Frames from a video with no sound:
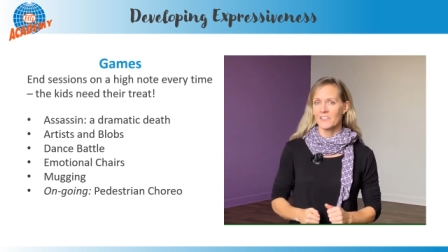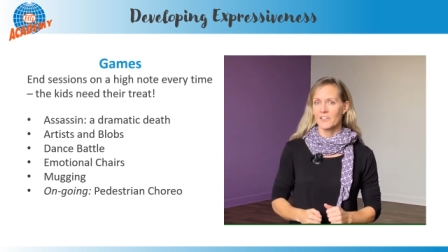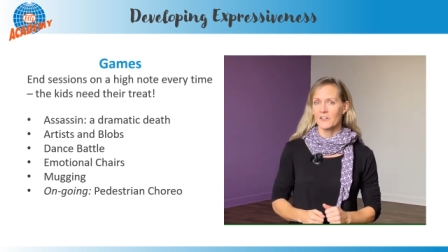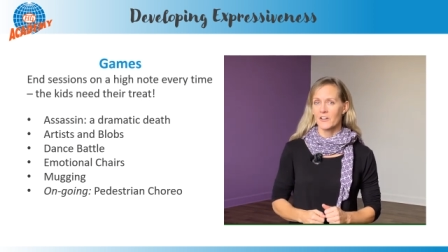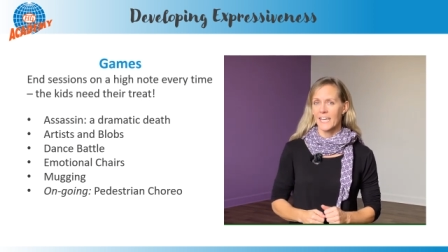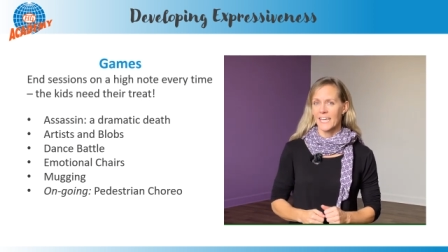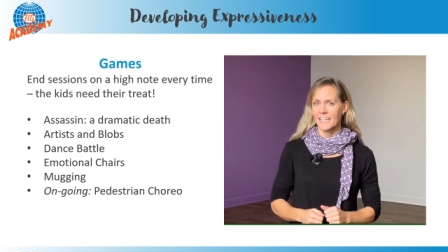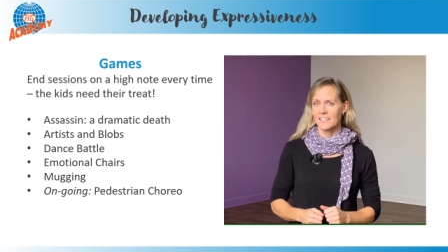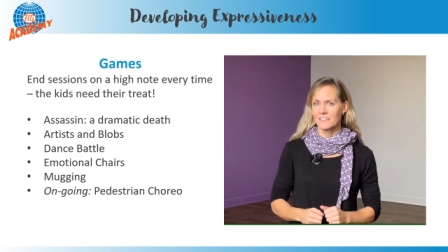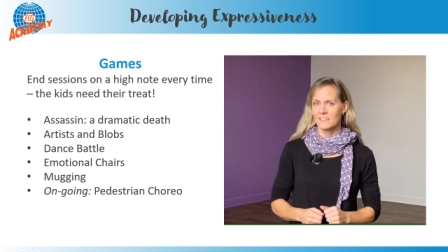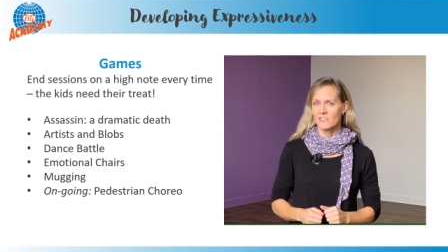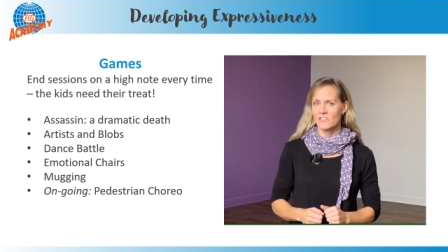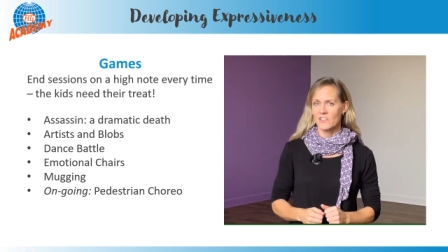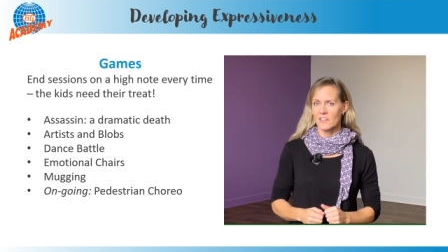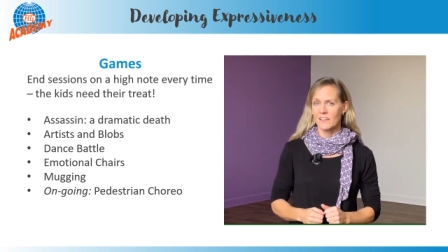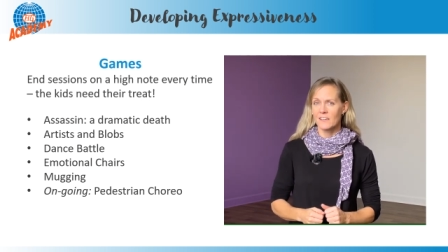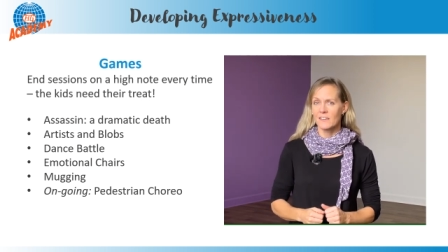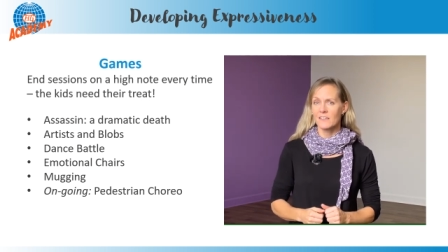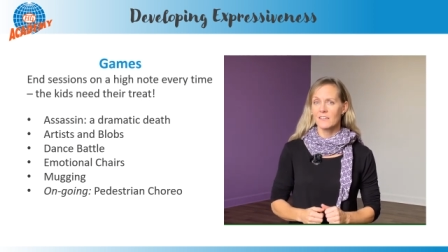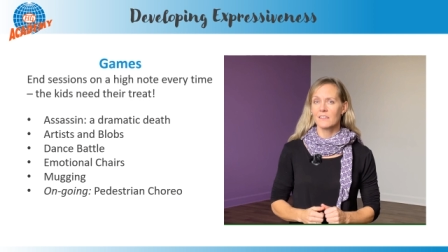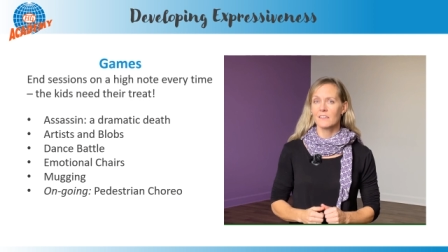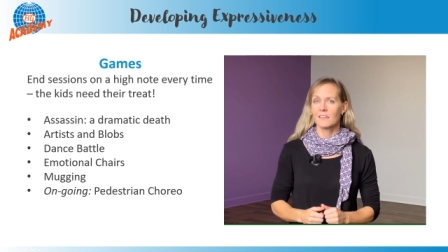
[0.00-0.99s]

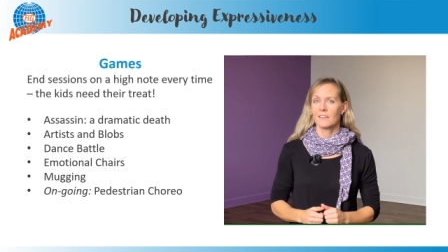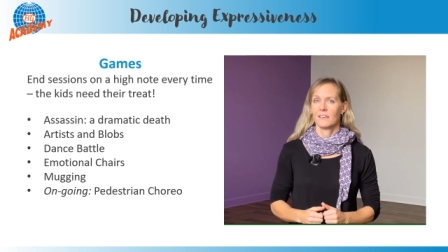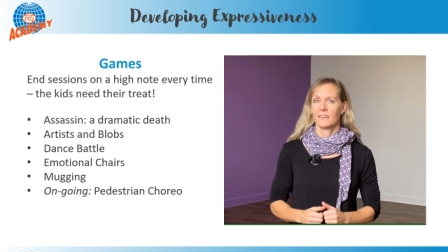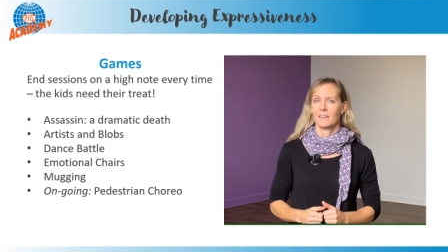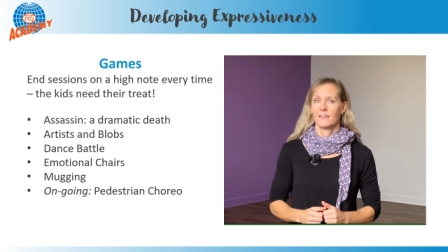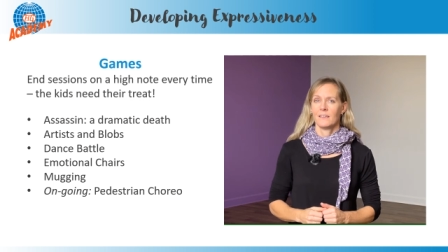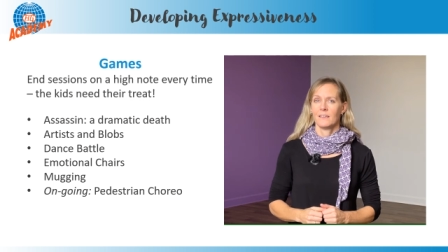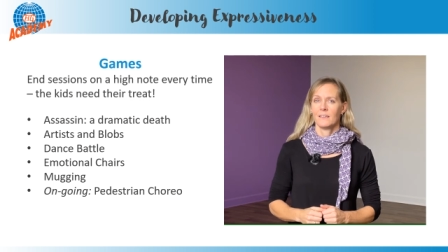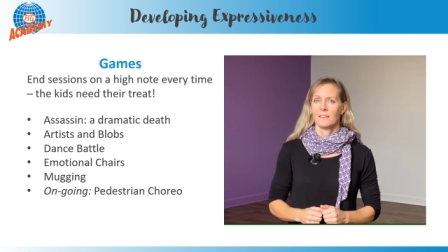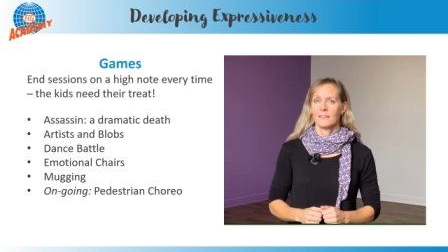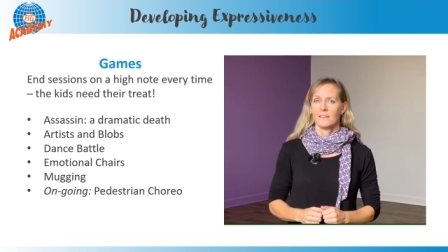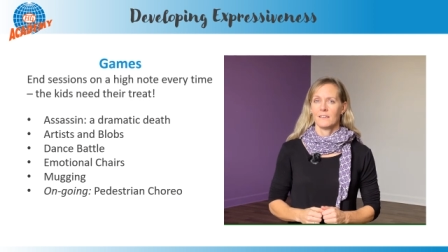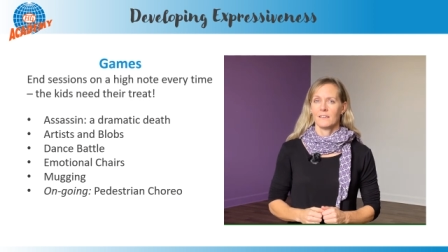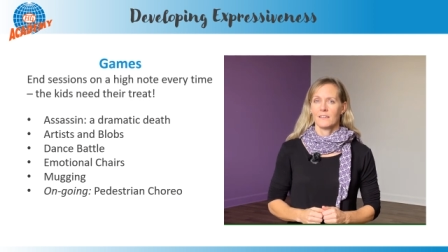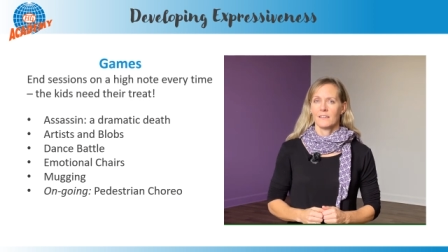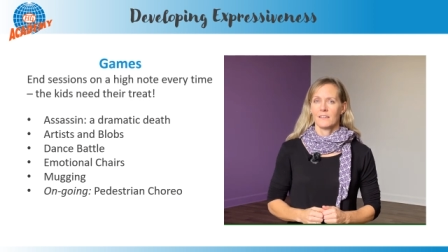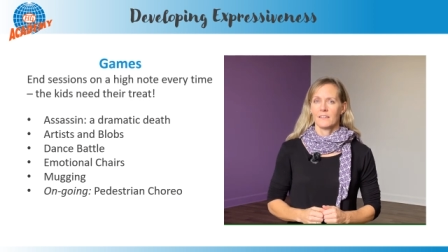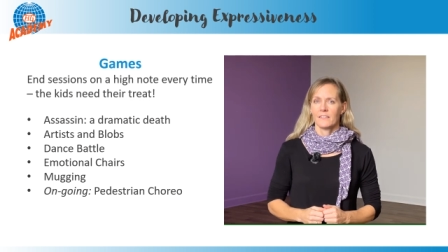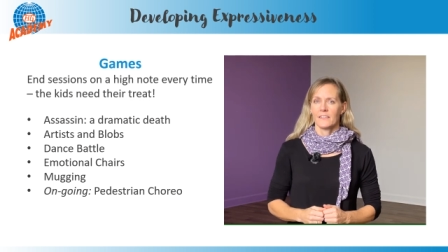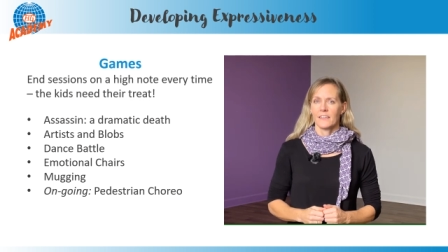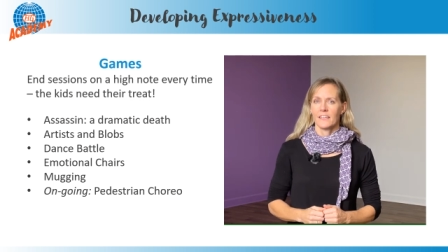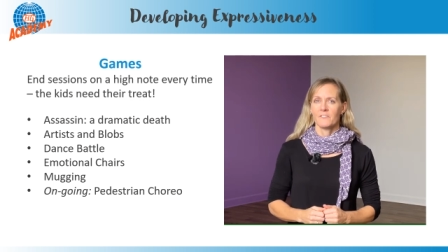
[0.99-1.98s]
handshake,
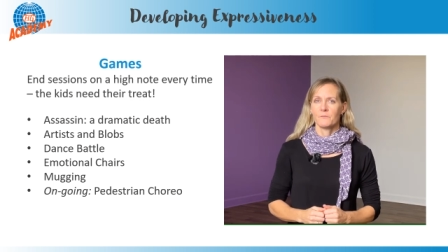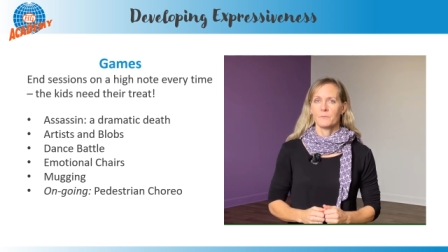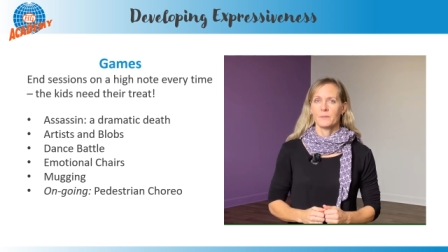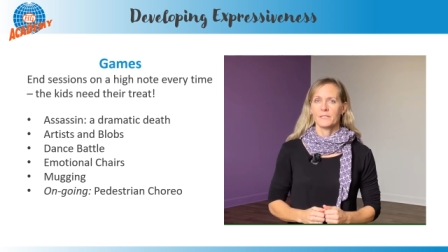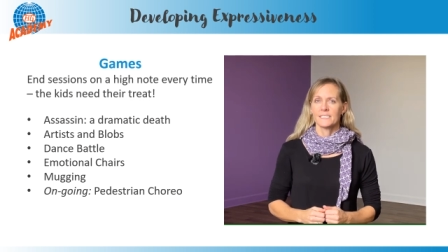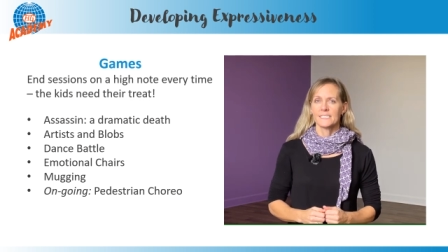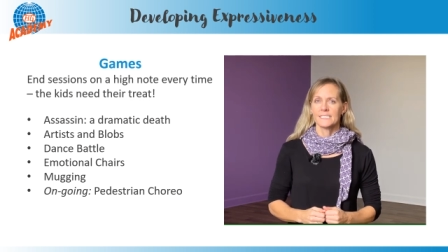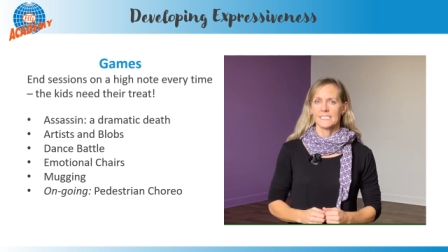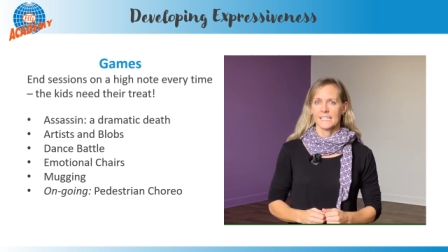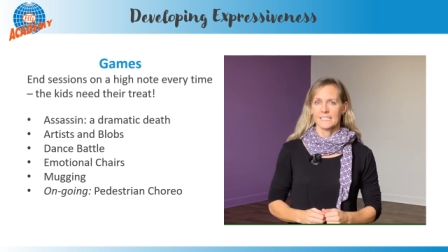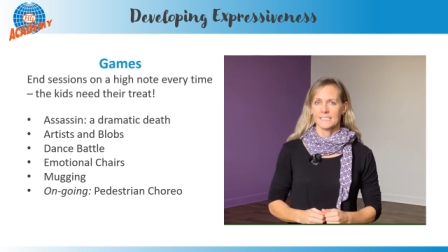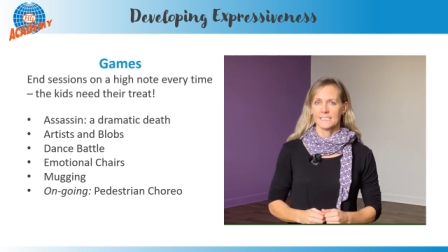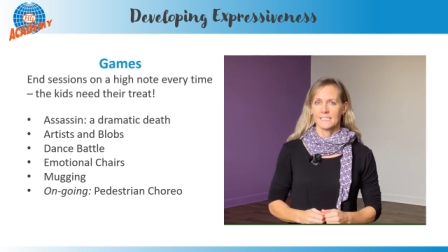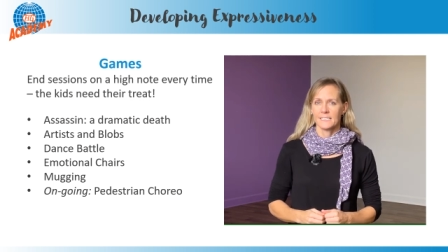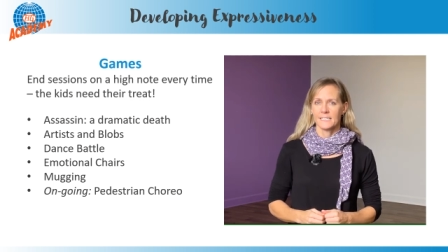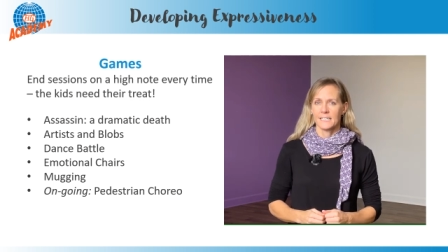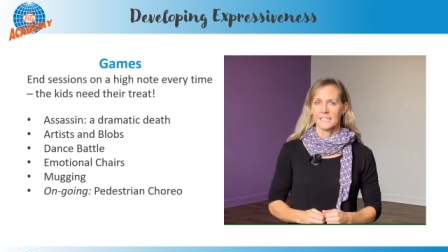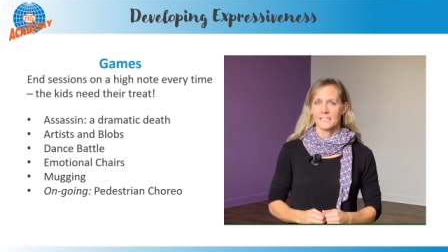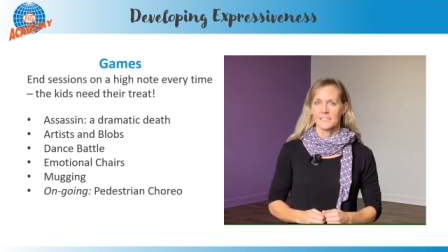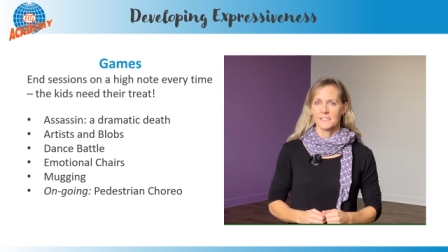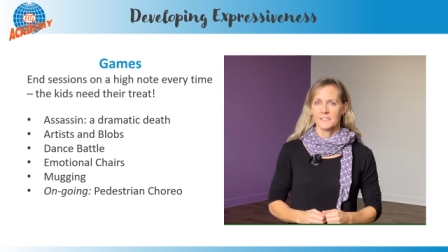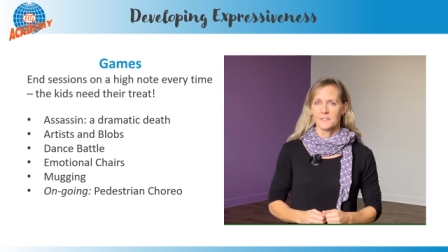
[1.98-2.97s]
they have been
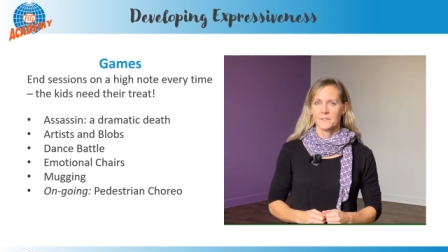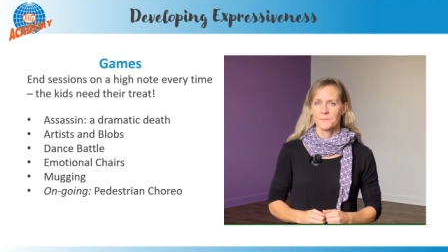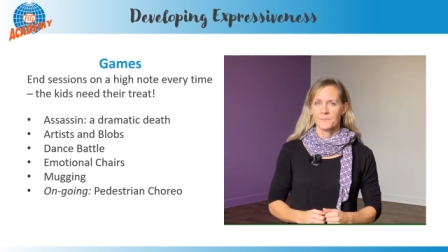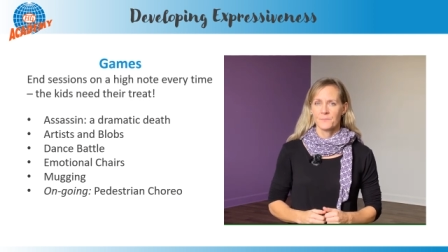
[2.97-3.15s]
assassinated.